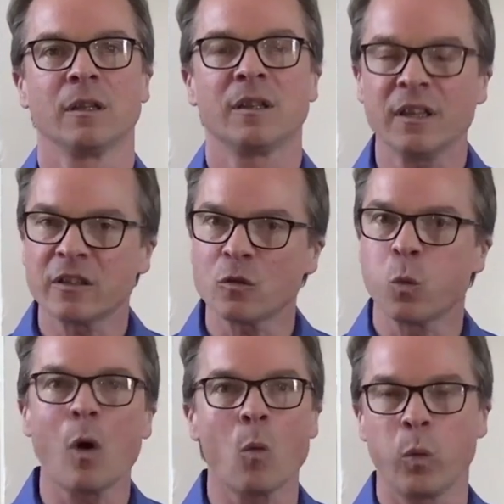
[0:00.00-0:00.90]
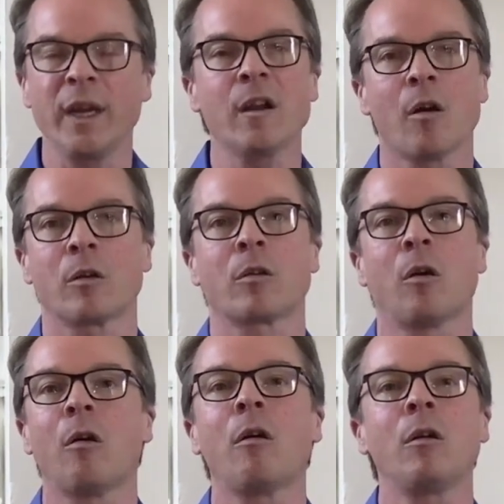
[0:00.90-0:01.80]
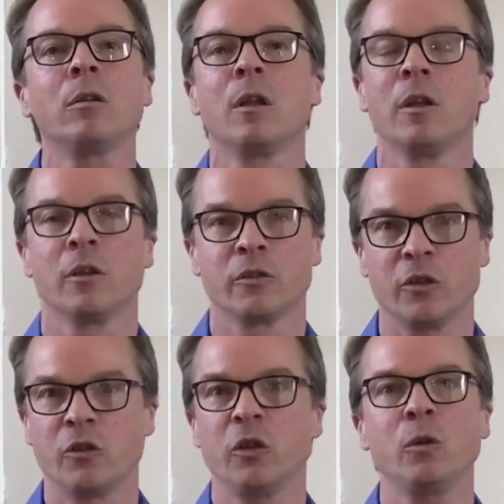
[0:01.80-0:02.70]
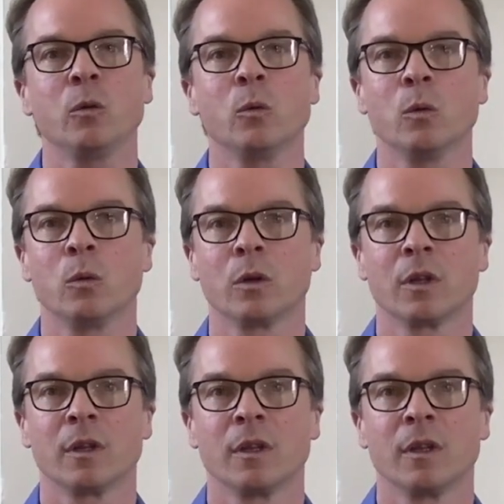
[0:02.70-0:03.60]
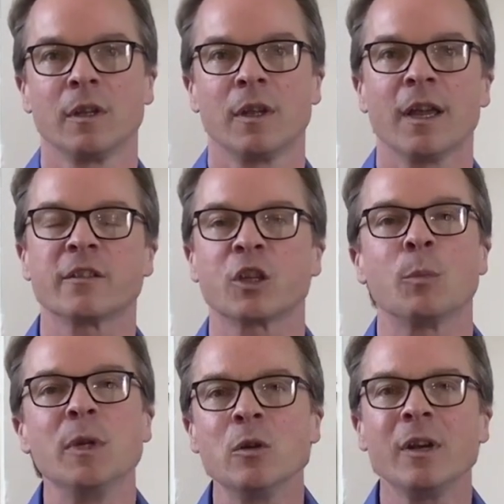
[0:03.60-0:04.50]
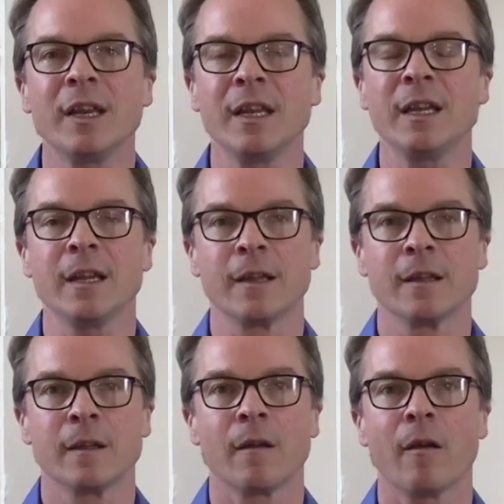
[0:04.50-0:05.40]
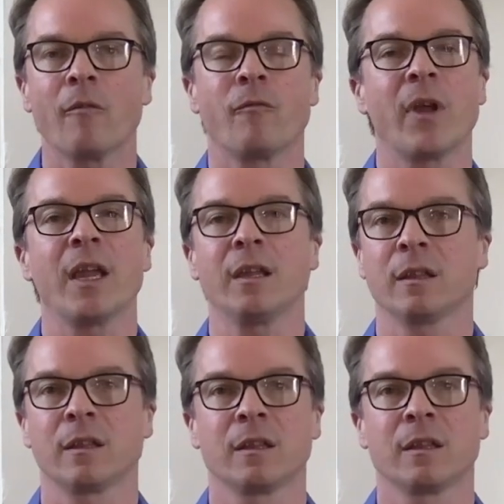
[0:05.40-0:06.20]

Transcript: This is what we are called to do as a community of faith.